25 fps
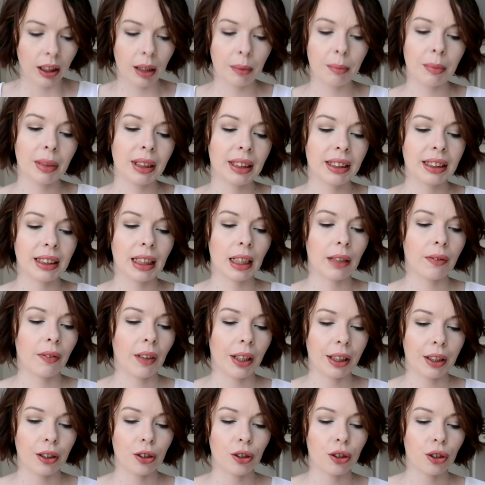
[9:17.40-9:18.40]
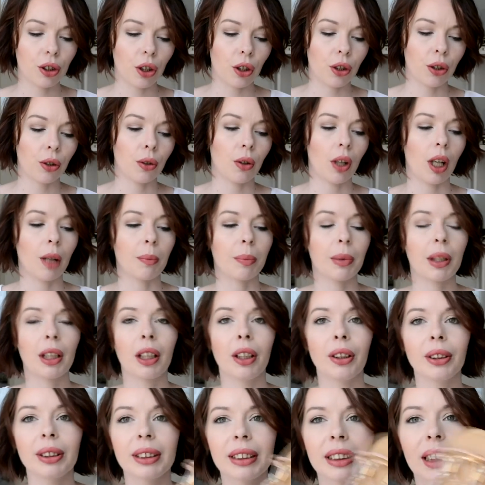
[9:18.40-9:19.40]
Let me see if I can show you up
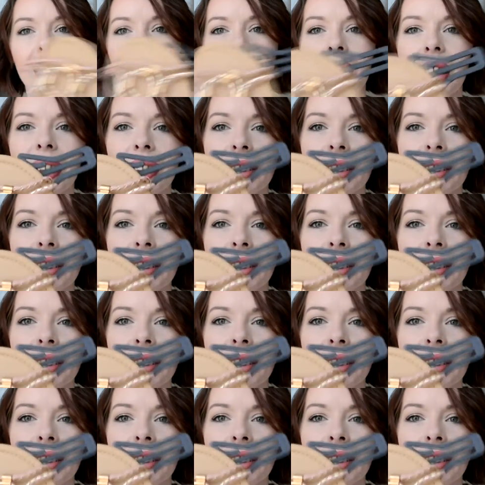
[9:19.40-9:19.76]
closer.